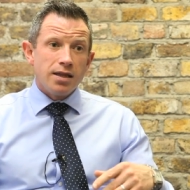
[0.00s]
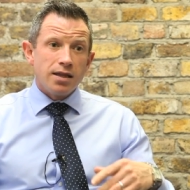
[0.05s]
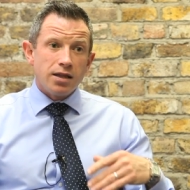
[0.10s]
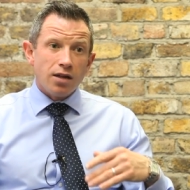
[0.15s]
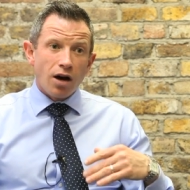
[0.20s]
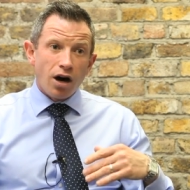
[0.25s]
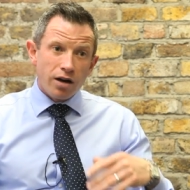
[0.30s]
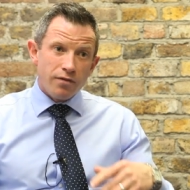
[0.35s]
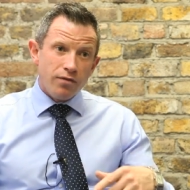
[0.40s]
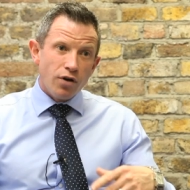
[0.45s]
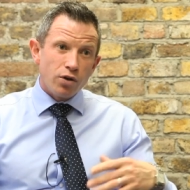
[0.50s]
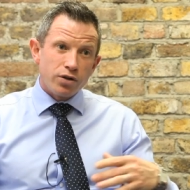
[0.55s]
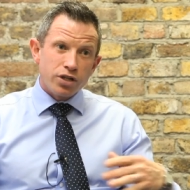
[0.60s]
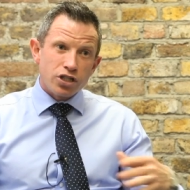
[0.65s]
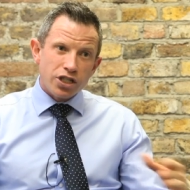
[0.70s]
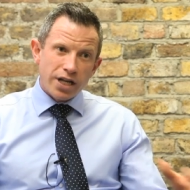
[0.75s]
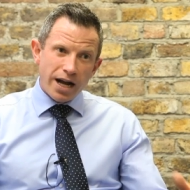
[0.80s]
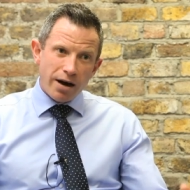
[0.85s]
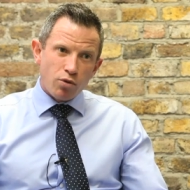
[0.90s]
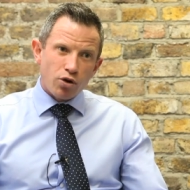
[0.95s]
the high voltage
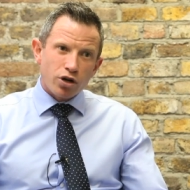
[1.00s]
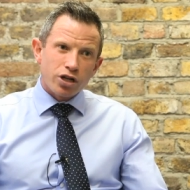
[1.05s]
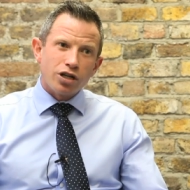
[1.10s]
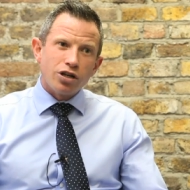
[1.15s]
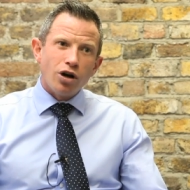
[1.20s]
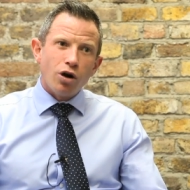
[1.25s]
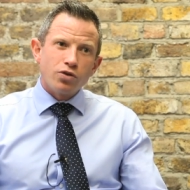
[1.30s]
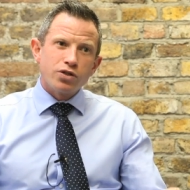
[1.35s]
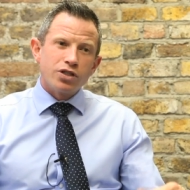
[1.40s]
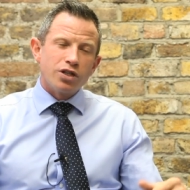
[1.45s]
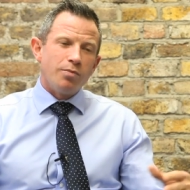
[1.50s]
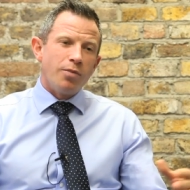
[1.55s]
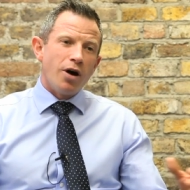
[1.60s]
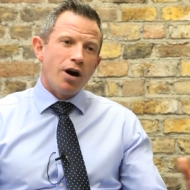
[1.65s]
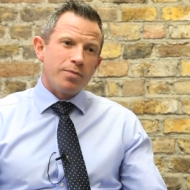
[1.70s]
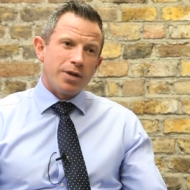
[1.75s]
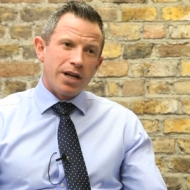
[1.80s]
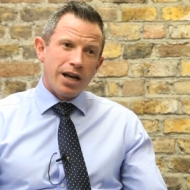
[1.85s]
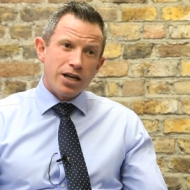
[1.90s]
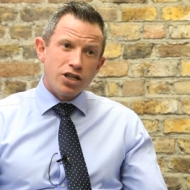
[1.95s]
network goes to the
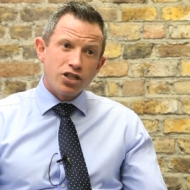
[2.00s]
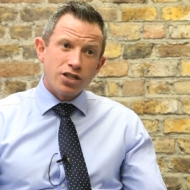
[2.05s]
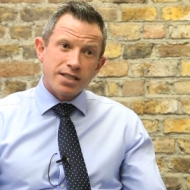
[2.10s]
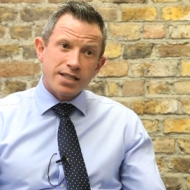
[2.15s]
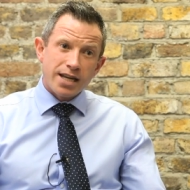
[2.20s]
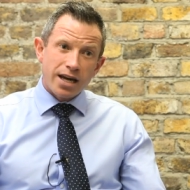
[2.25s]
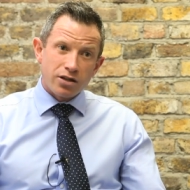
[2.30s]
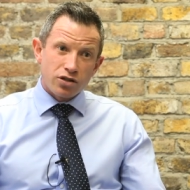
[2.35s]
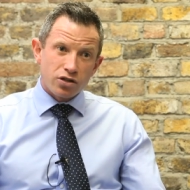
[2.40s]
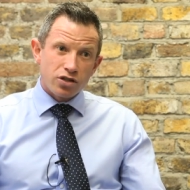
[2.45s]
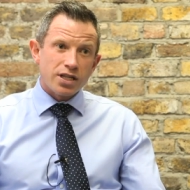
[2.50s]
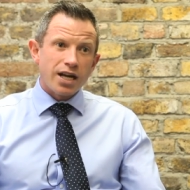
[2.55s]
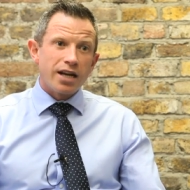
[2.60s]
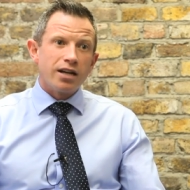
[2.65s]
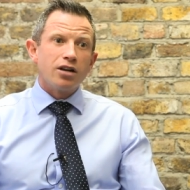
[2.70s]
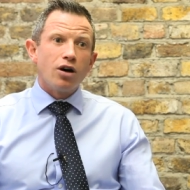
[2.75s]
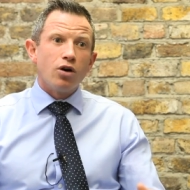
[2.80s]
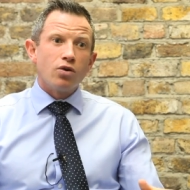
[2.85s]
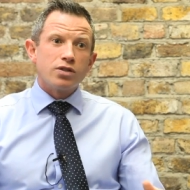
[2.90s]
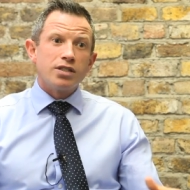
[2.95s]
population centres and it
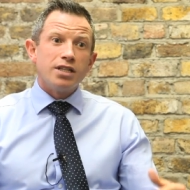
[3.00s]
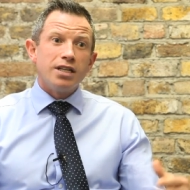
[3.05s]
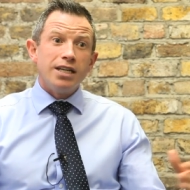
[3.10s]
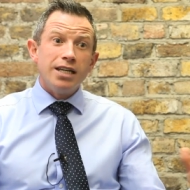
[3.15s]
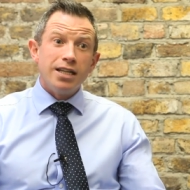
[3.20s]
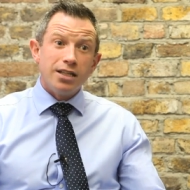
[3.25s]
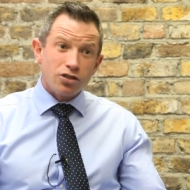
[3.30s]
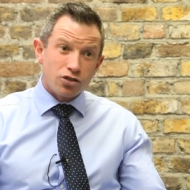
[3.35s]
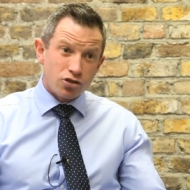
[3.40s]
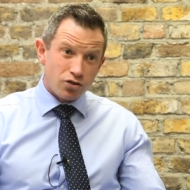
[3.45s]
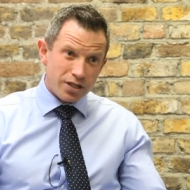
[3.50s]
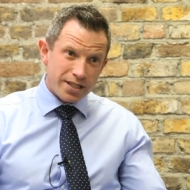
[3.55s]
goes to the industry